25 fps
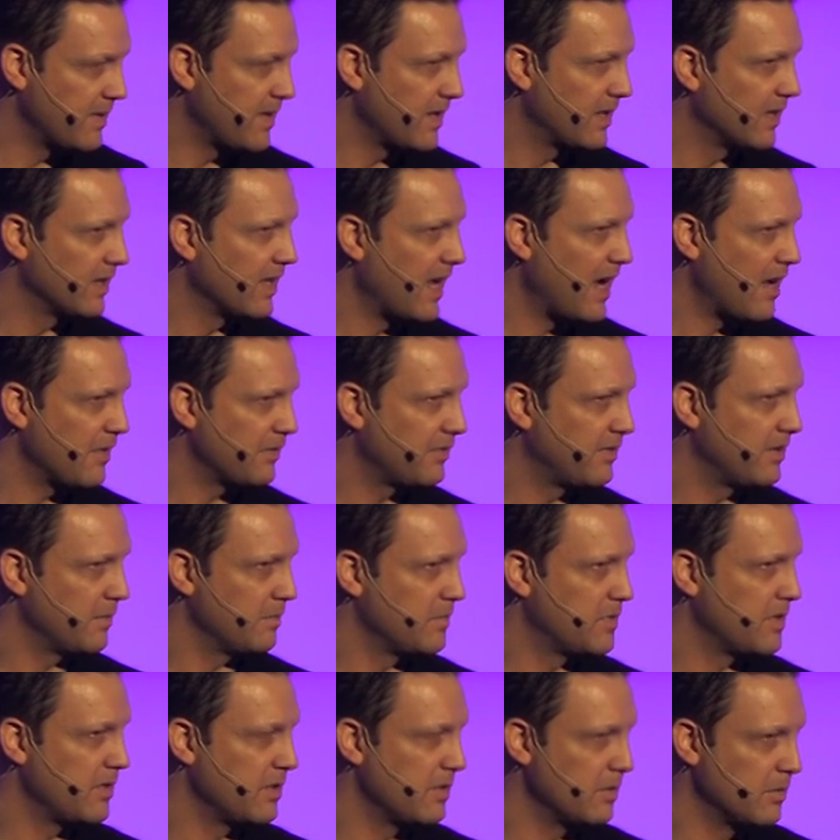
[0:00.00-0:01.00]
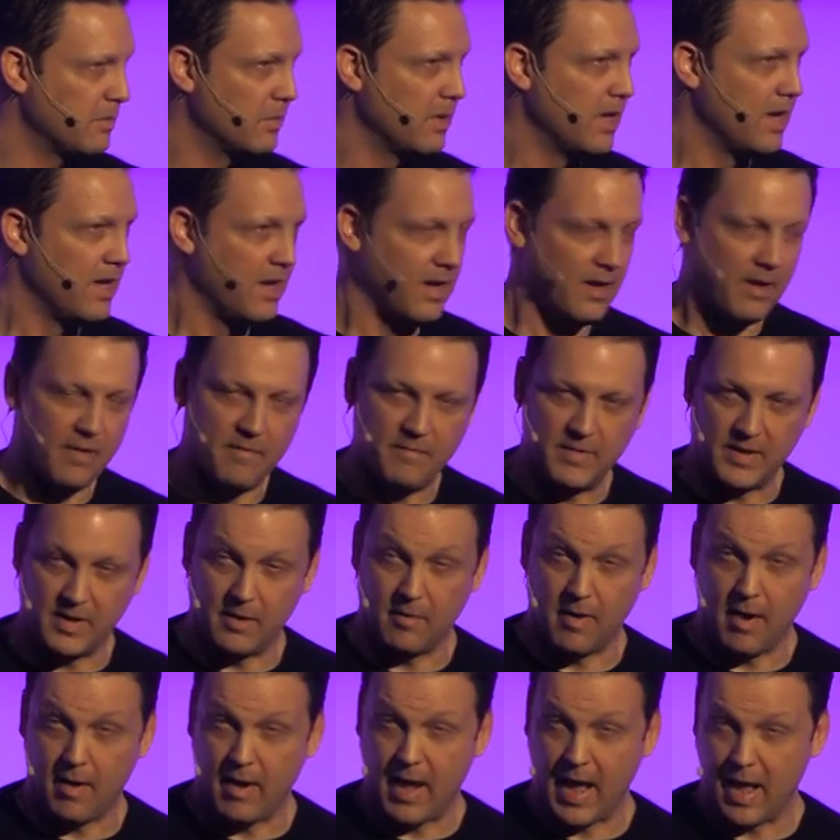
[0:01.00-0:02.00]
that allows them to
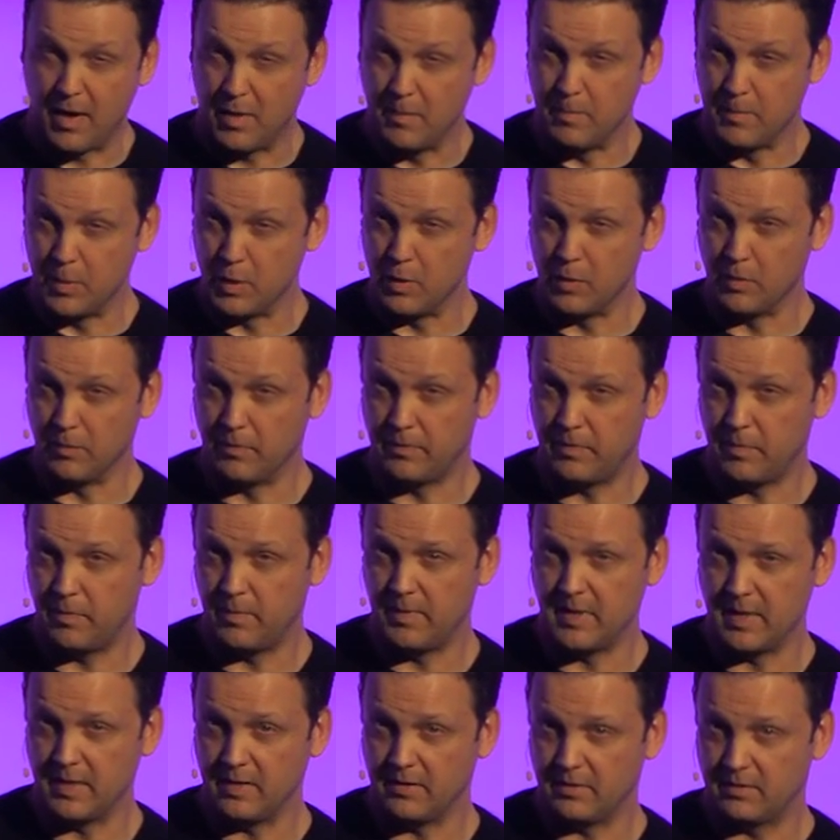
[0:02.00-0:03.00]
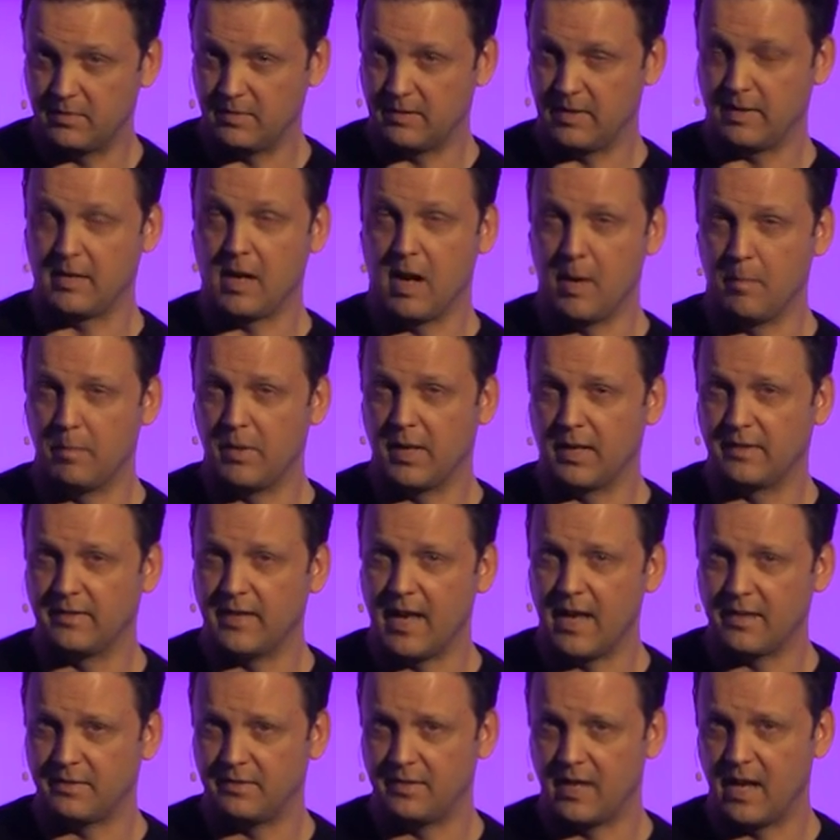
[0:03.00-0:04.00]
figure out how to move these complex
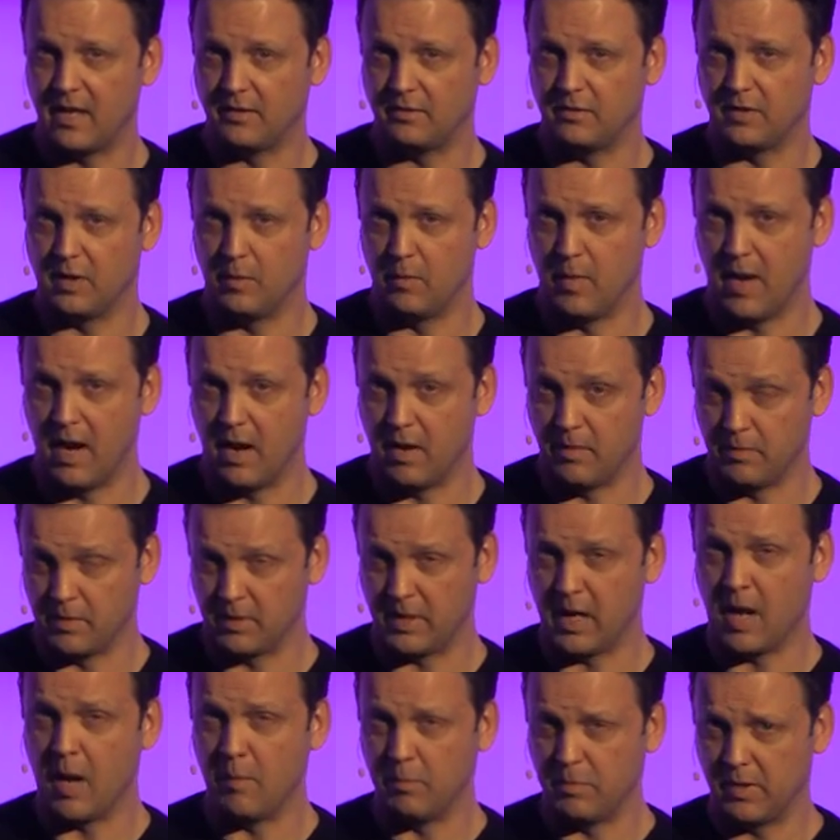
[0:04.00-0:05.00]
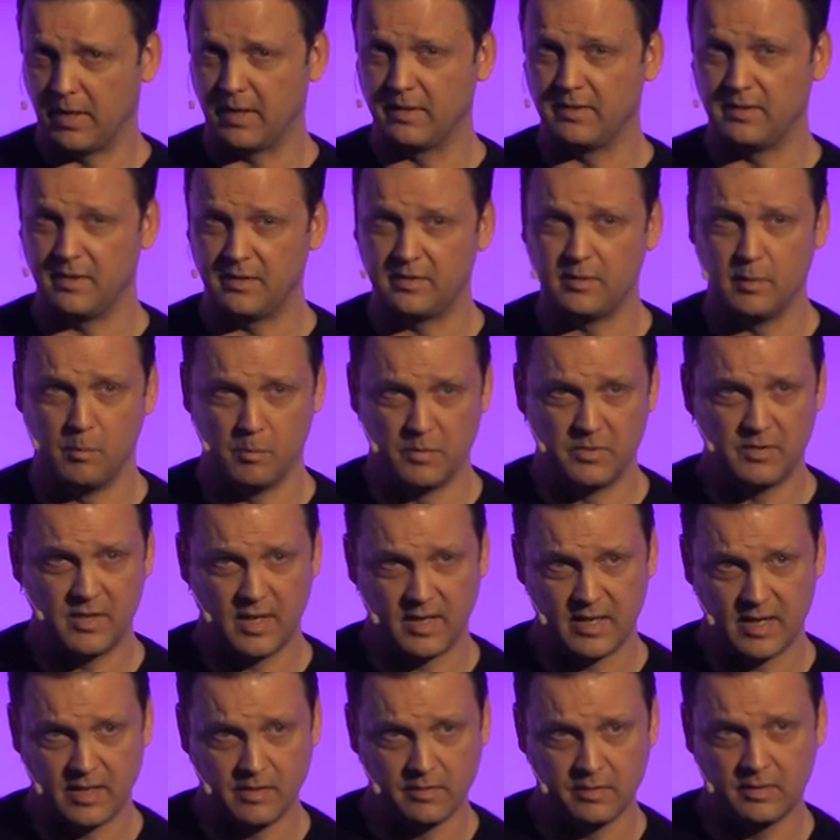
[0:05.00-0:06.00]
assets around complex systems,
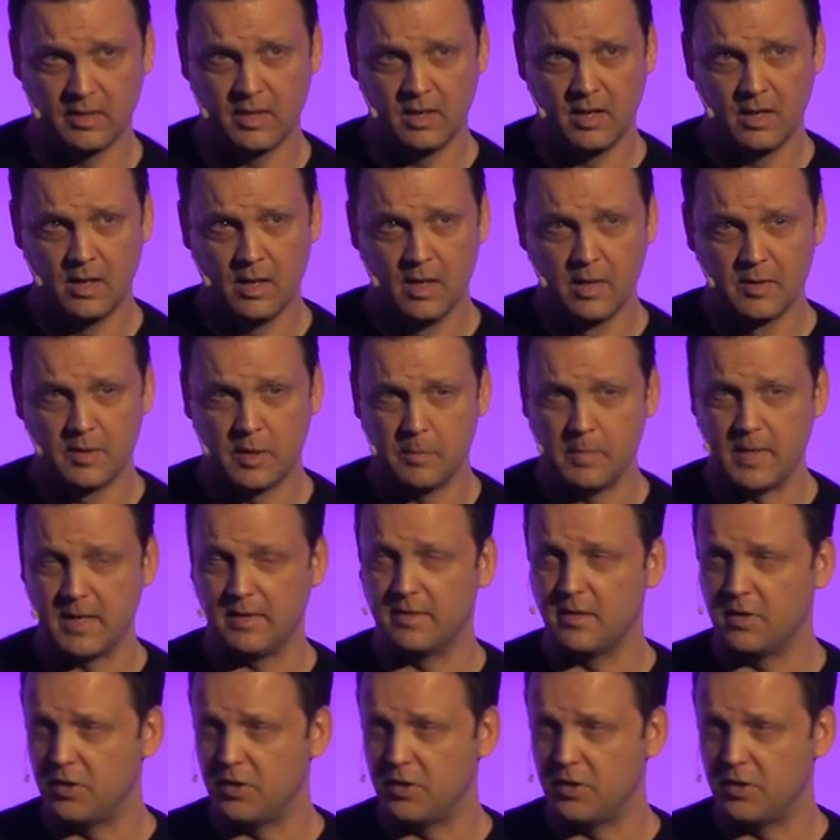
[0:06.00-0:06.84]
cities, to meet the